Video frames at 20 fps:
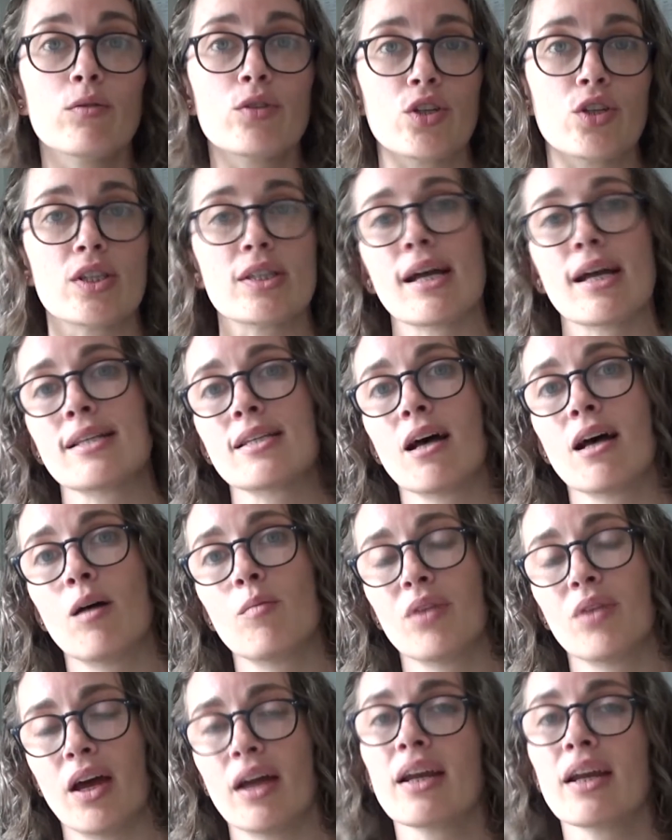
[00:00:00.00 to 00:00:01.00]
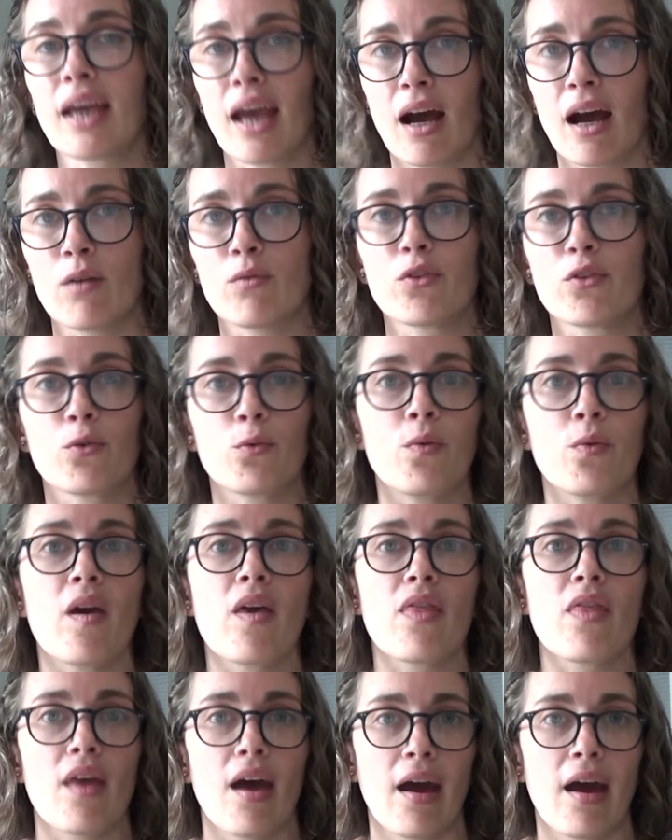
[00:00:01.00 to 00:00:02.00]
to set up an account
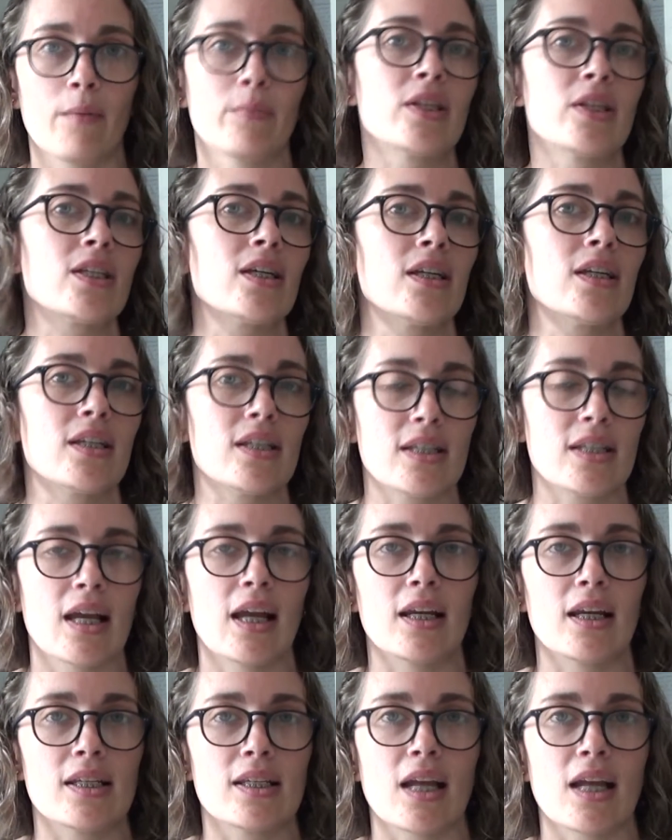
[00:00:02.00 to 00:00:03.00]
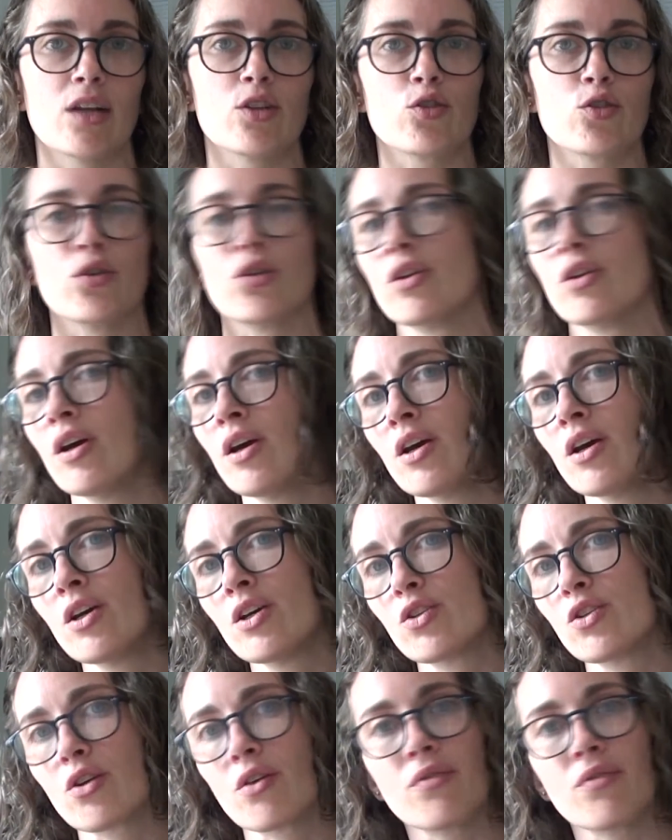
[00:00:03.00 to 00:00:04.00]
with Amazon Seller Central.
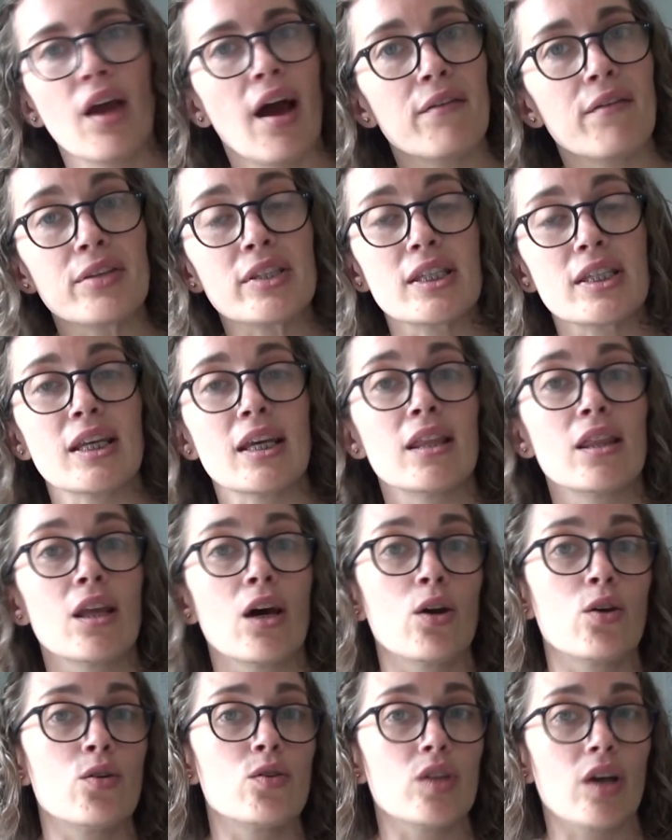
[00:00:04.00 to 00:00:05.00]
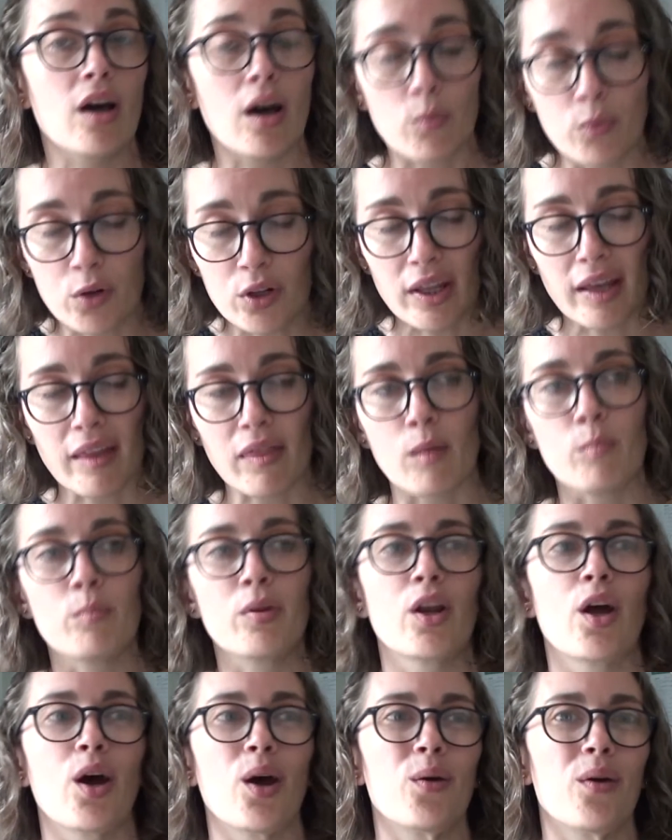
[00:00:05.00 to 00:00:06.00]
So if you haven't seen those, I will link them
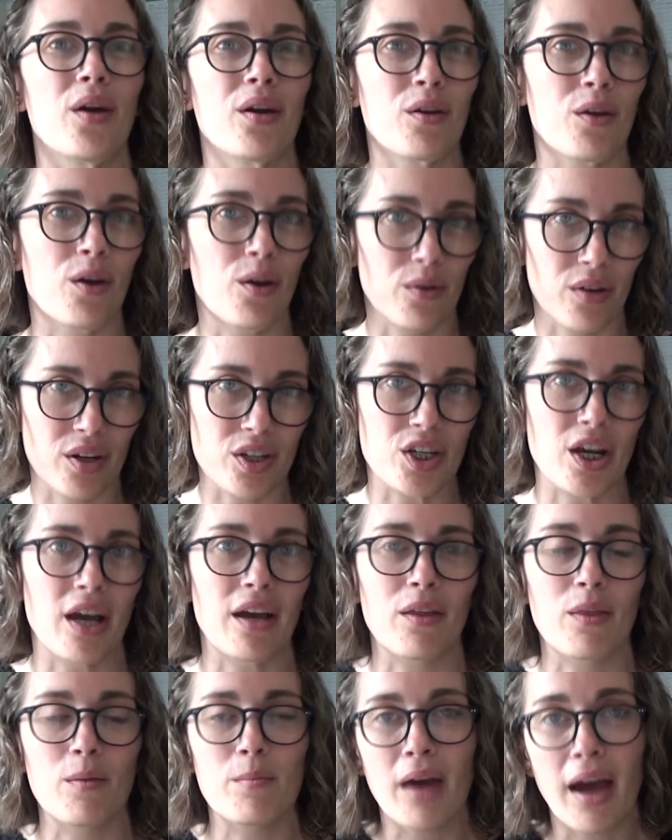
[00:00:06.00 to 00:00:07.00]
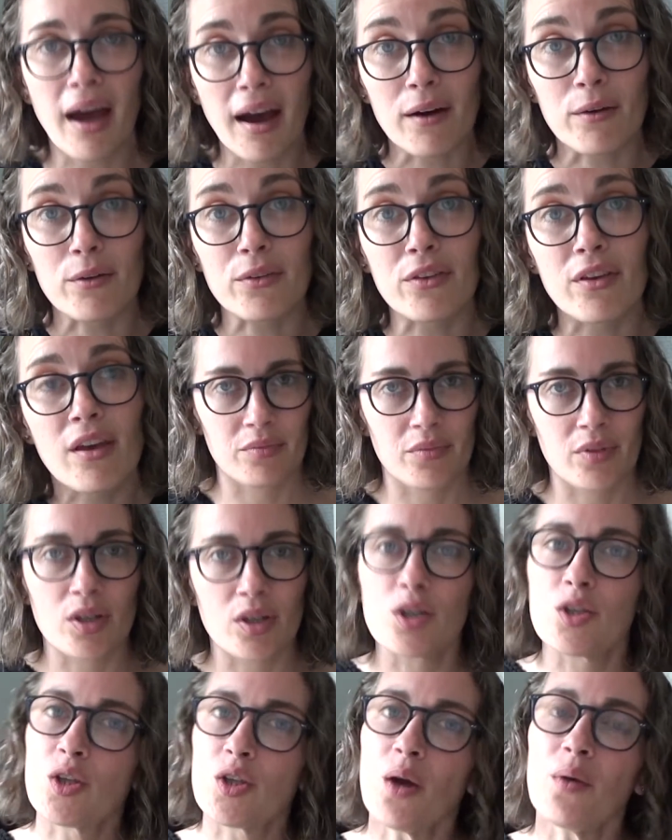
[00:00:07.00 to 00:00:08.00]
below and go and check them out.
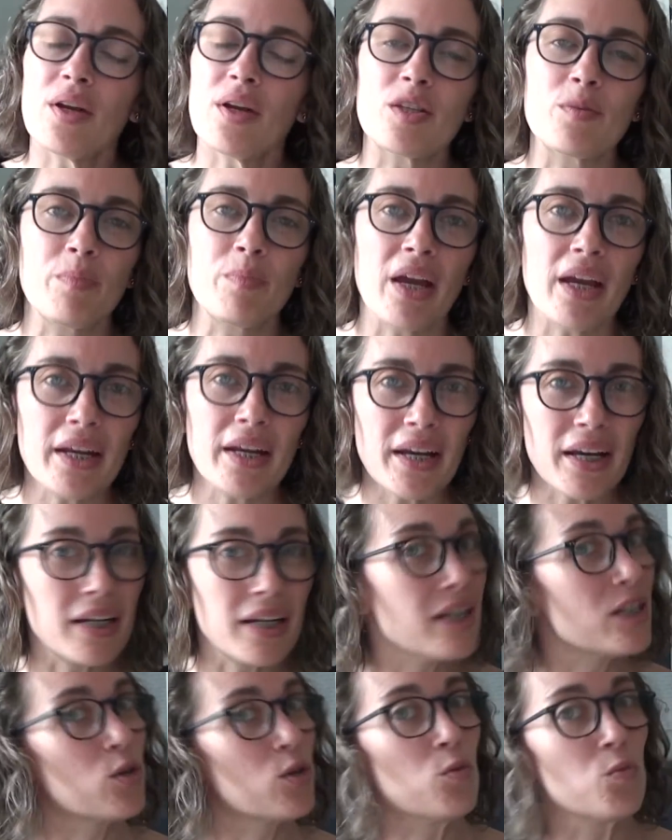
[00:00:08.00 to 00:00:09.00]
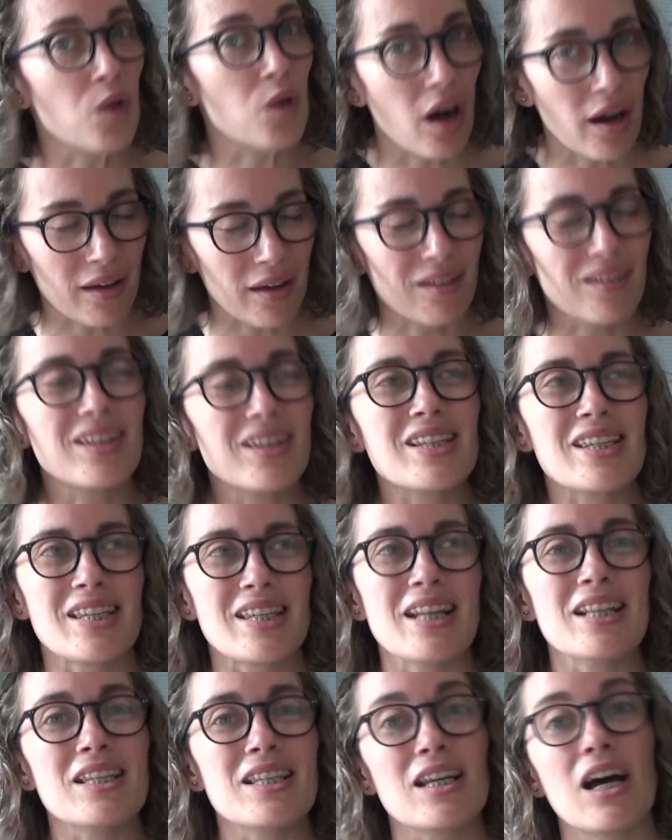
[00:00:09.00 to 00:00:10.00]
So it's been a little while
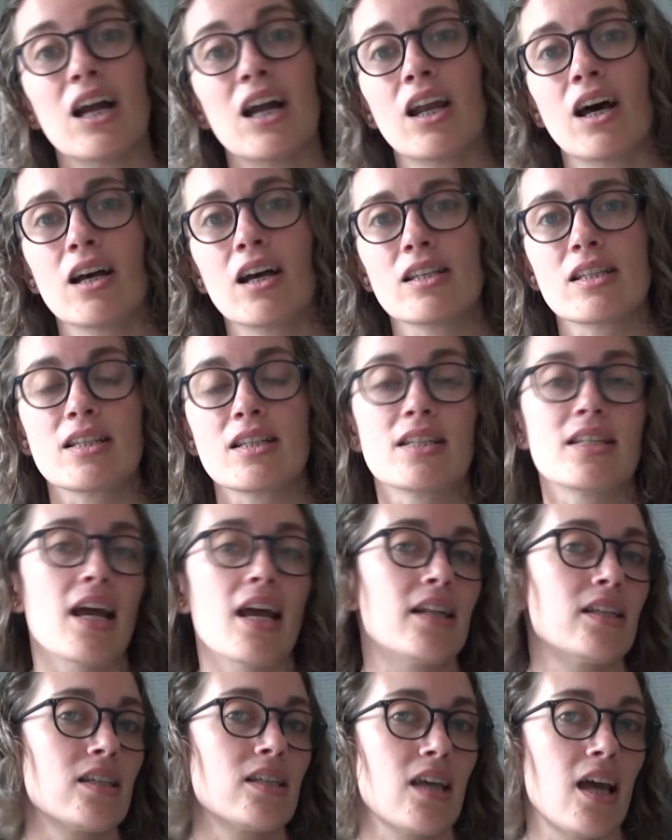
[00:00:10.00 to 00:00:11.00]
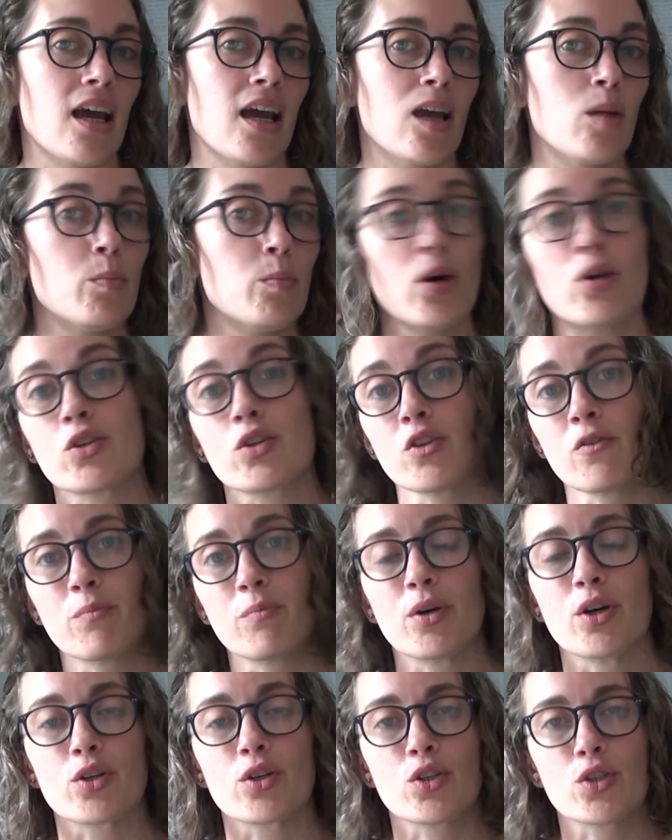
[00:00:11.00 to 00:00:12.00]
since I last sent a box of
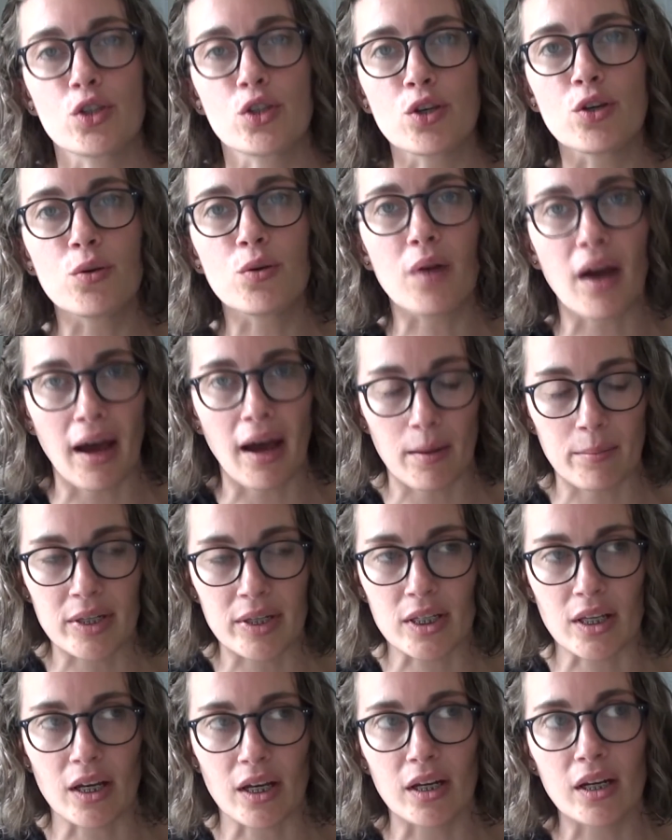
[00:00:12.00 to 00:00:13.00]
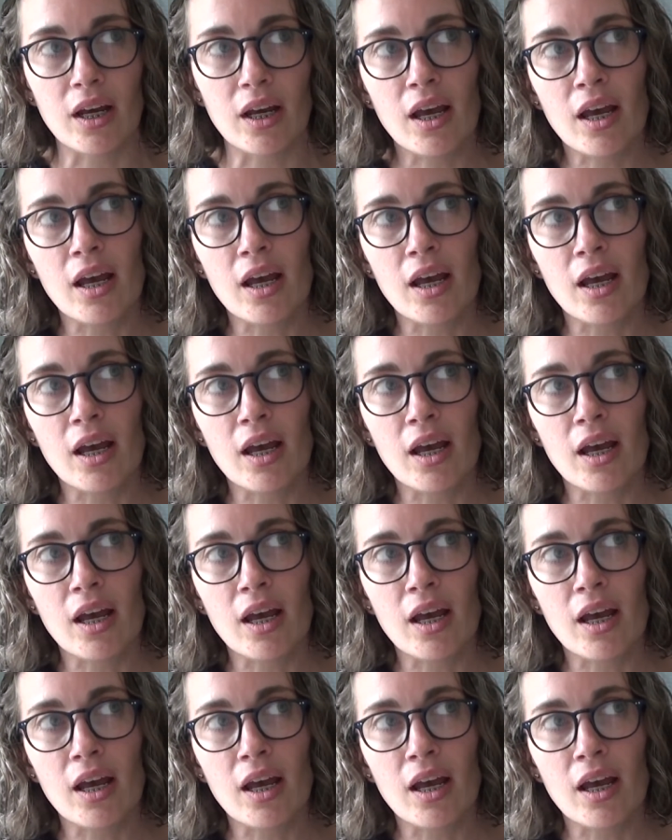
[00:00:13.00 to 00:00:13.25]
books to Amazon,